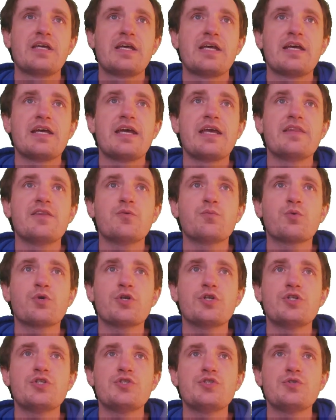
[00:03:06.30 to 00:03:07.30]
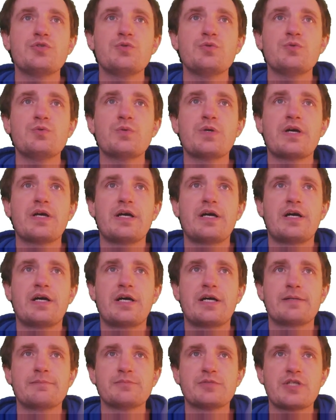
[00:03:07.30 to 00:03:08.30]
And then we're going to do
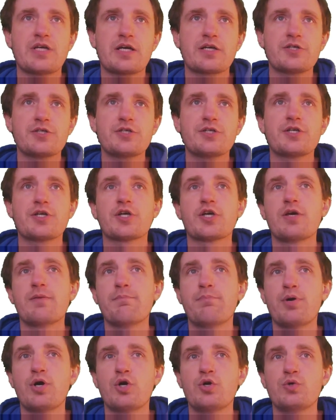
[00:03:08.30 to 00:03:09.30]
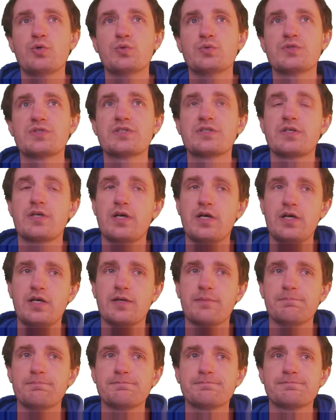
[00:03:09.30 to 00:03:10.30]
um, docker compose up.